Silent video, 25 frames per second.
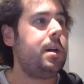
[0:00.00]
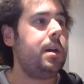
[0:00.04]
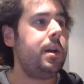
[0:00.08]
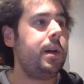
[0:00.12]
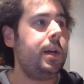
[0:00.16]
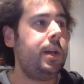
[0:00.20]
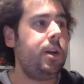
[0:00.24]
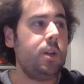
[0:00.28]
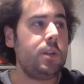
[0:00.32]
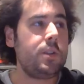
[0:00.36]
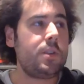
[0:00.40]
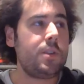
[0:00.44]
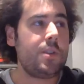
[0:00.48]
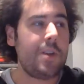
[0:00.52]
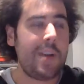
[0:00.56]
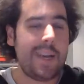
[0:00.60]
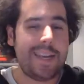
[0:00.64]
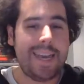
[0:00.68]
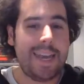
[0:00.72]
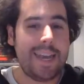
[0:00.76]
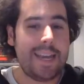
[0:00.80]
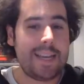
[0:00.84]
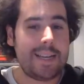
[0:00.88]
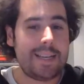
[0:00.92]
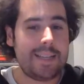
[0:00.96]
And also,
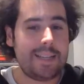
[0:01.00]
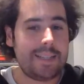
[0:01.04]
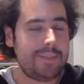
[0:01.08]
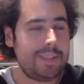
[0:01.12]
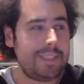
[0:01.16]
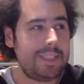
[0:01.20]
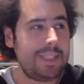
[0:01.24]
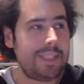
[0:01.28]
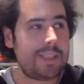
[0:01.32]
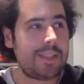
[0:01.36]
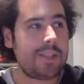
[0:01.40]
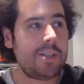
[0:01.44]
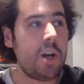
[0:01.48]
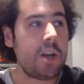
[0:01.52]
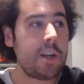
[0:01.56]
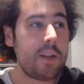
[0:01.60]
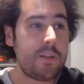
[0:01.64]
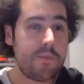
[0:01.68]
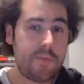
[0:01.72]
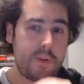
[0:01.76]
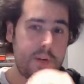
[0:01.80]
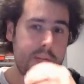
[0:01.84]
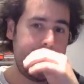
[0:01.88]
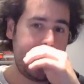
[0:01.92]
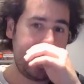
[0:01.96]
again, I mean, it's not
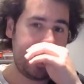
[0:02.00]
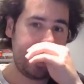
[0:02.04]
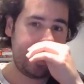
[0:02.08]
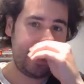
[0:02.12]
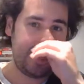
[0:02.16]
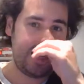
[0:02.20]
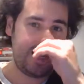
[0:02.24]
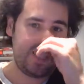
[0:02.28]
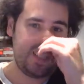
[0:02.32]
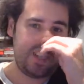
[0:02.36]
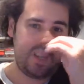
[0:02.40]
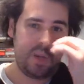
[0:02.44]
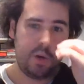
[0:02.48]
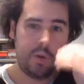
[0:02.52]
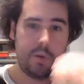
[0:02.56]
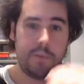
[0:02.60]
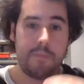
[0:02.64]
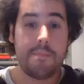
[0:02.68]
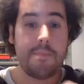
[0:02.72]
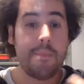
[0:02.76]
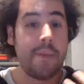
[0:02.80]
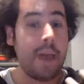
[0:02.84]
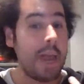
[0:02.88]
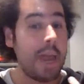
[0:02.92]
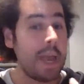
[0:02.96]
every day that your
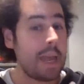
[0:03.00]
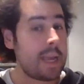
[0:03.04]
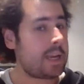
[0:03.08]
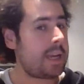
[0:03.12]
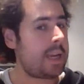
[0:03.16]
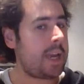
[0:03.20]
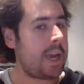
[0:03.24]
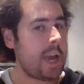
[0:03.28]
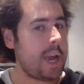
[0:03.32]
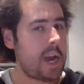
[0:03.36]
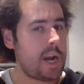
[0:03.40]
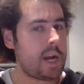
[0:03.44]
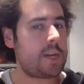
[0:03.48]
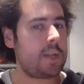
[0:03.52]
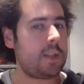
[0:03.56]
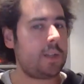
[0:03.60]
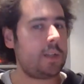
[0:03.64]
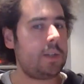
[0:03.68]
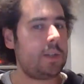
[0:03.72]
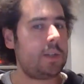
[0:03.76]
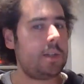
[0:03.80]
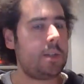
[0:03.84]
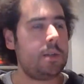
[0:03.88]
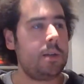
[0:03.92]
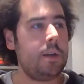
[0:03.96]
main
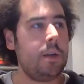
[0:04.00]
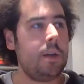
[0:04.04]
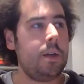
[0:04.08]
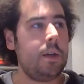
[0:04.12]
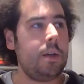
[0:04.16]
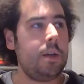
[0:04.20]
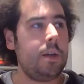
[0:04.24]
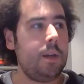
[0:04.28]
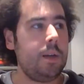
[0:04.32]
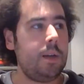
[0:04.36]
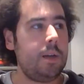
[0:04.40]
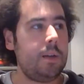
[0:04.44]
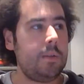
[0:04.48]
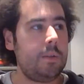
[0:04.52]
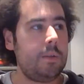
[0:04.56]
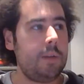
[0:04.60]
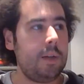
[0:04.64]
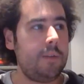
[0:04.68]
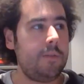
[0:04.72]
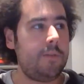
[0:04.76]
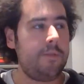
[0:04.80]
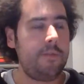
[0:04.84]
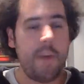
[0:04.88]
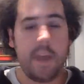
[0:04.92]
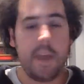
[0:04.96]
character
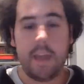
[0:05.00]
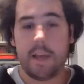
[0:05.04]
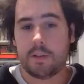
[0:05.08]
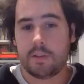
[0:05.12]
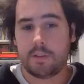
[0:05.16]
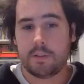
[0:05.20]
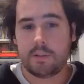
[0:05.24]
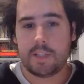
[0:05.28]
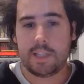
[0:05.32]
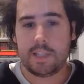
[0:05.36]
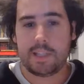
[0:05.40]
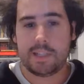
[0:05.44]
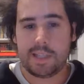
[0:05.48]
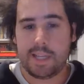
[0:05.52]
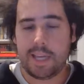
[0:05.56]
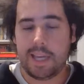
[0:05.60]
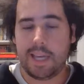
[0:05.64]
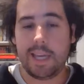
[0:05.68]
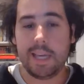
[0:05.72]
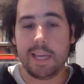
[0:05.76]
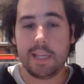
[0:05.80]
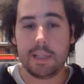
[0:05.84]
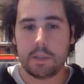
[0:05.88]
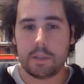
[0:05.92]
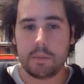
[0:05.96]
fails, it's
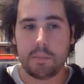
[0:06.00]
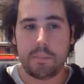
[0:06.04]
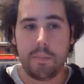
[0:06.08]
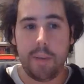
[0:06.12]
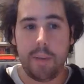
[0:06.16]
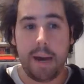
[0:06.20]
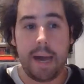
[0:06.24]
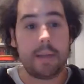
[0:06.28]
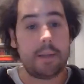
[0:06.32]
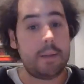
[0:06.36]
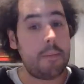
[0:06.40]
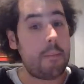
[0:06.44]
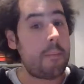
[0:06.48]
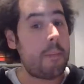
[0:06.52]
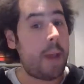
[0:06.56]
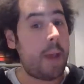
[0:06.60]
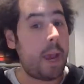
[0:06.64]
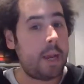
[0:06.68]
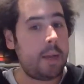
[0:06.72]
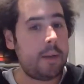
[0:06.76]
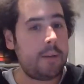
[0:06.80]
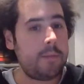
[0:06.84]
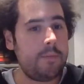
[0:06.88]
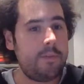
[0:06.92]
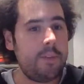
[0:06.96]
killed by the
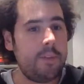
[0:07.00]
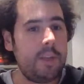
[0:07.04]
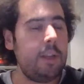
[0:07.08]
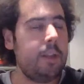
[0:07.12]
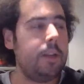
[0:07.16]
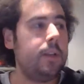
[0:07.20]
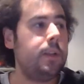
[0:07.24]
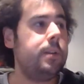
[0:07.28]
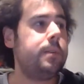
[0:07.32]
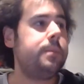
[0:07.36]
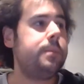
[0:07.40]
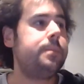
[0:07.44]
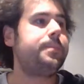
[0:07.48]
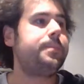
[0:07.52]
main villain.